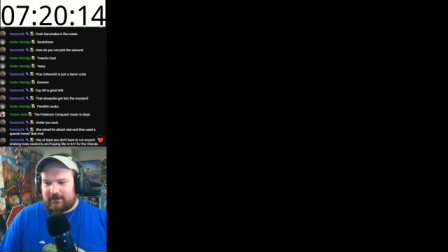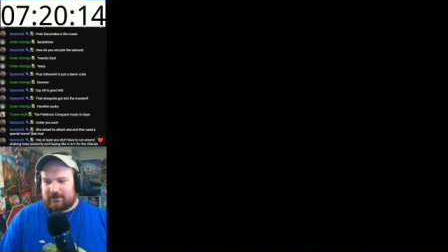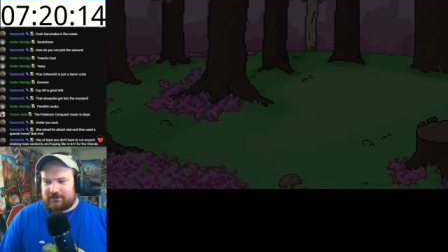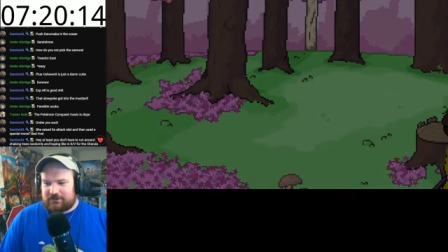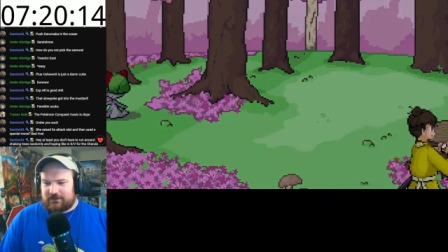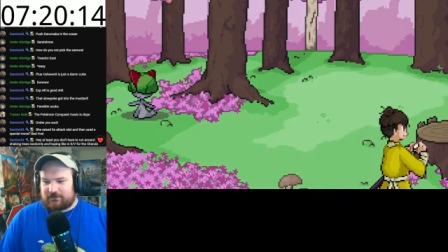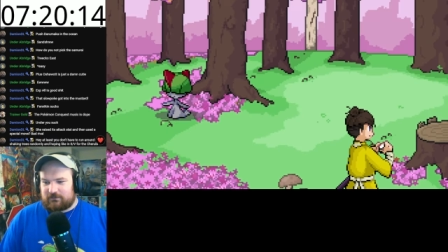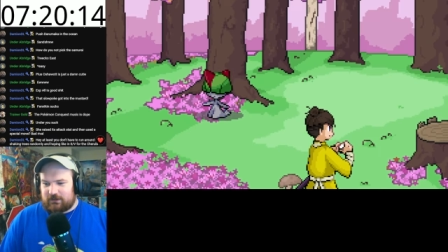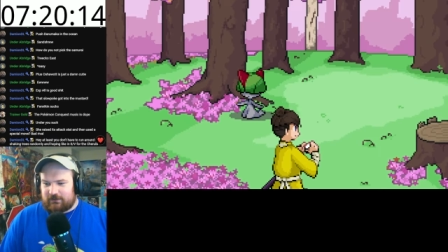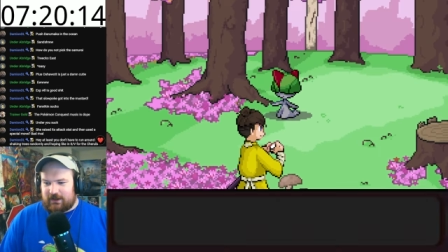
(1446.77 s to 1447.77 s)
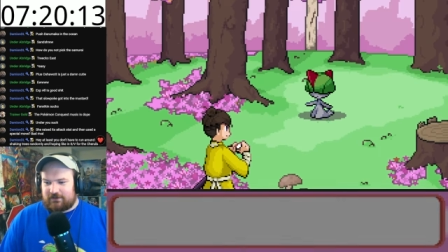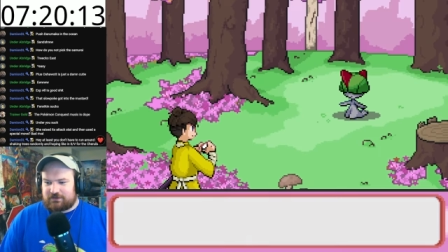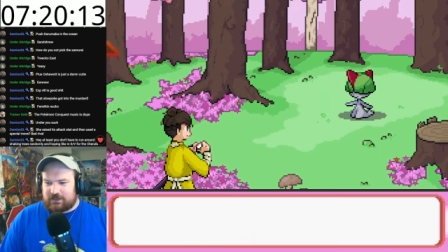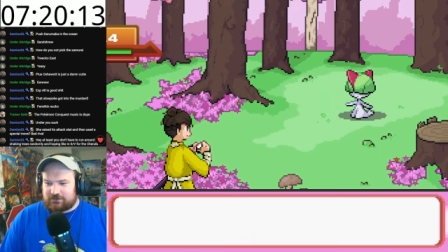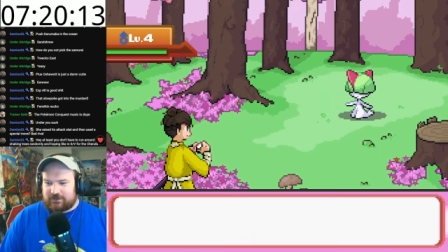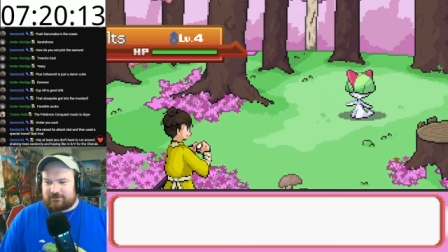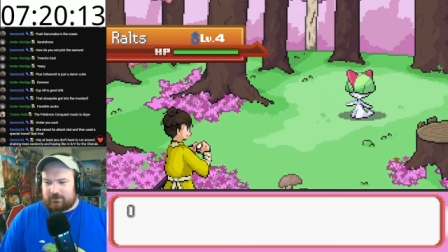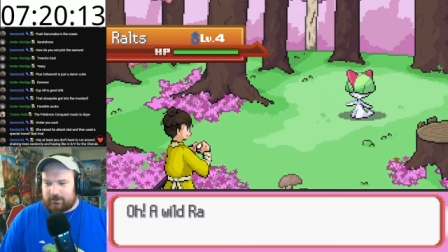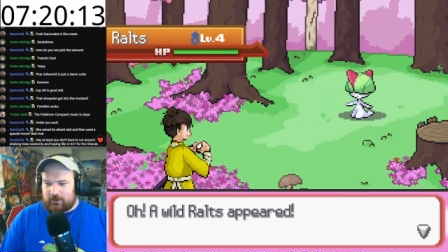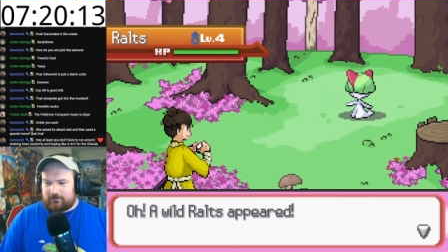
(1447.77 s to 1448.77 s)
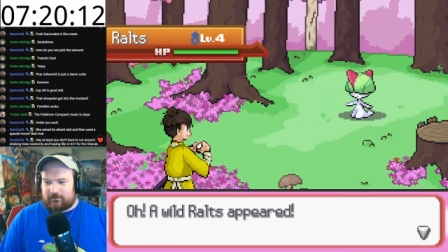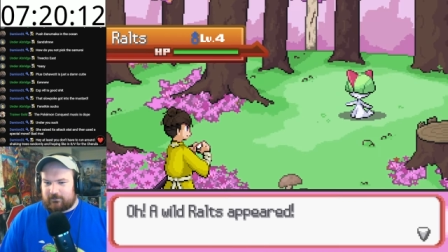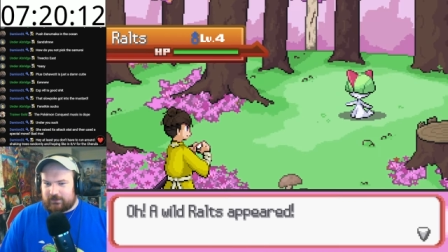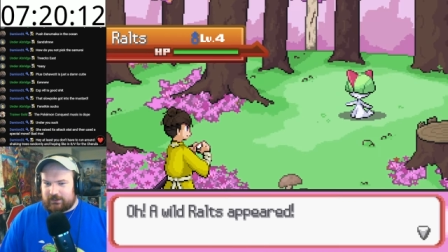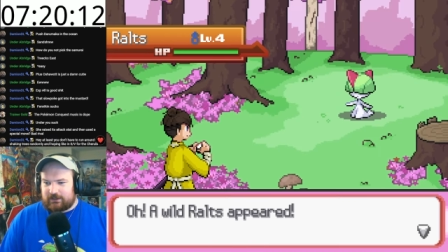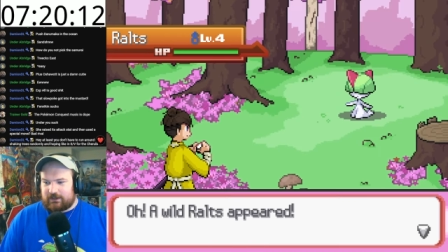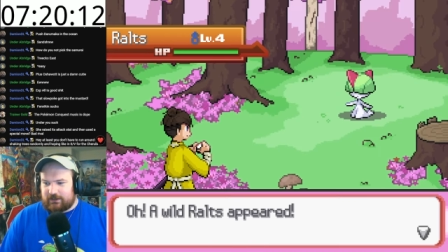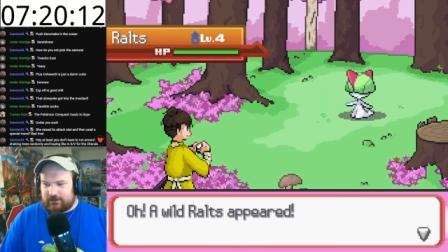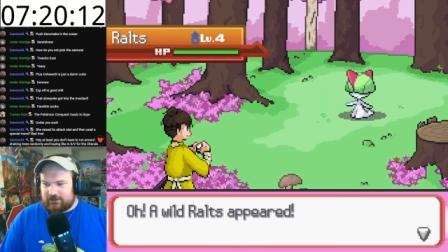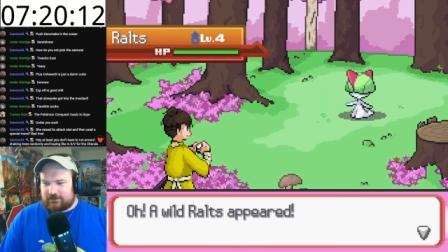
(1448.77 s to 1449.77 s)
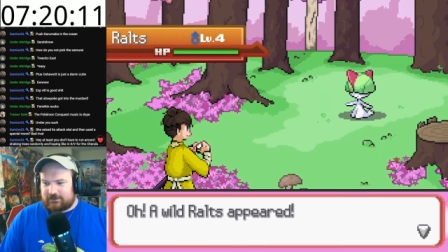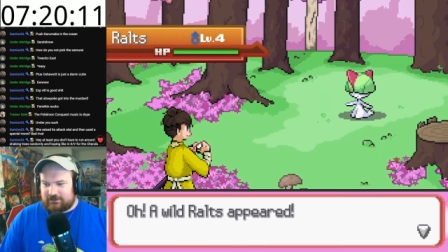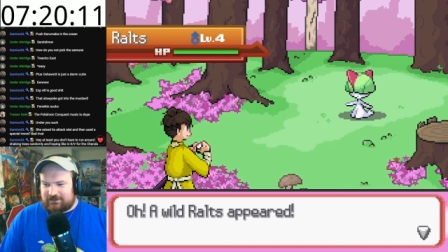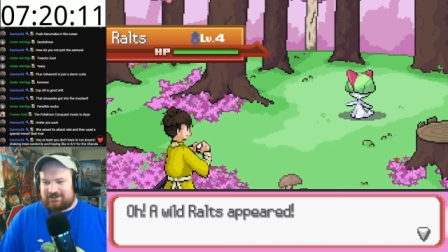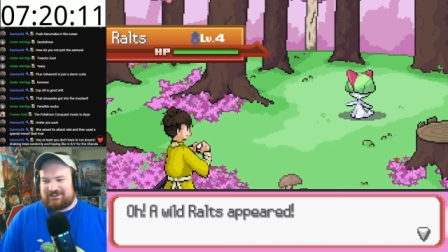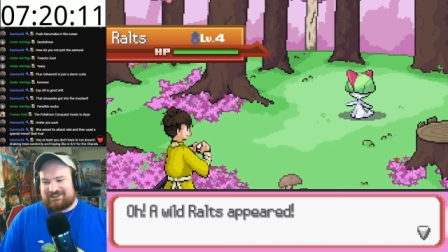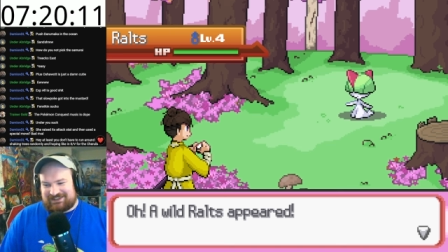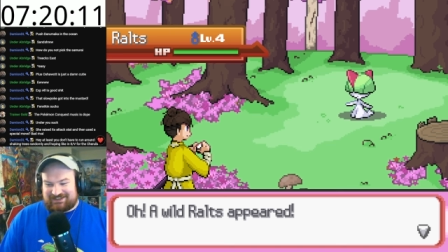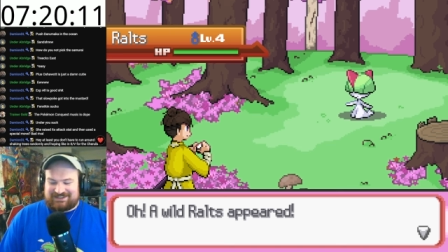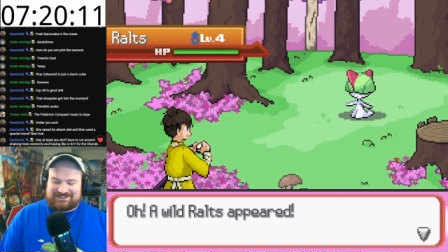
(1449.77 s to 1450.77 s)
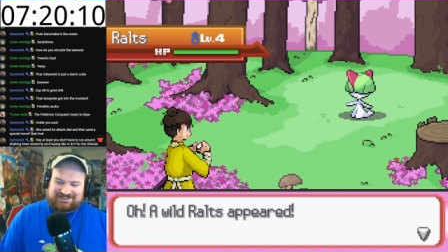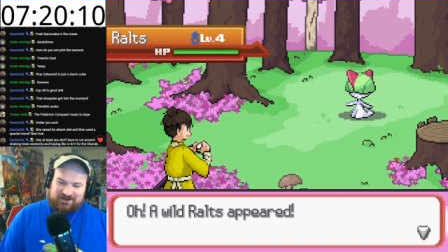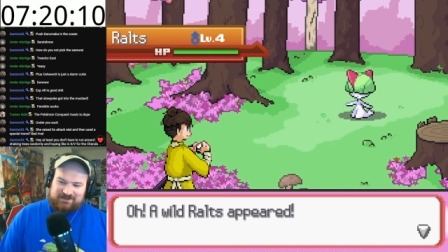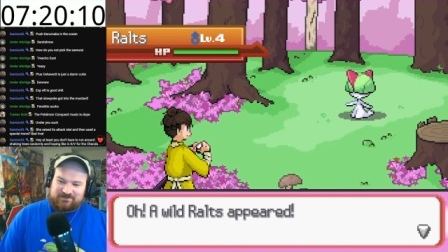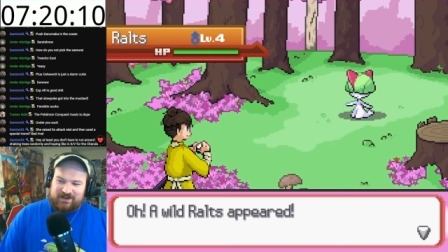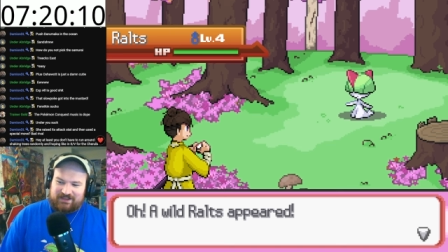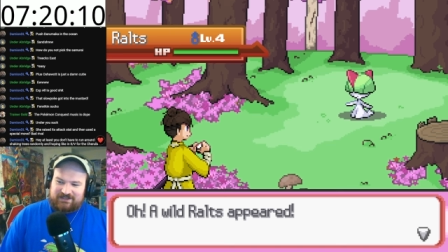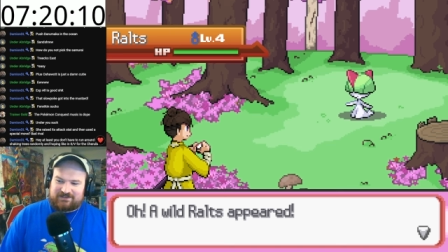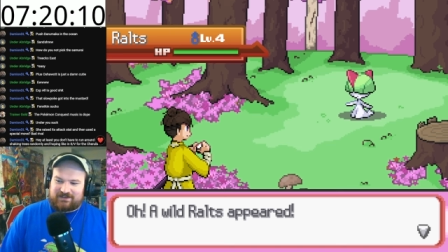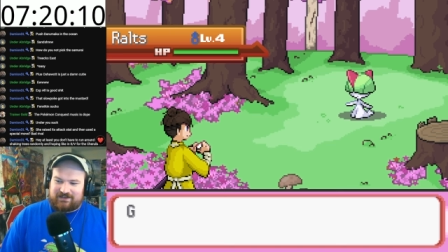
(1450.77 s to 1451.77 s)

At least you don't have to run around shaking trees randomly, hoping for the the Scarlet Violet.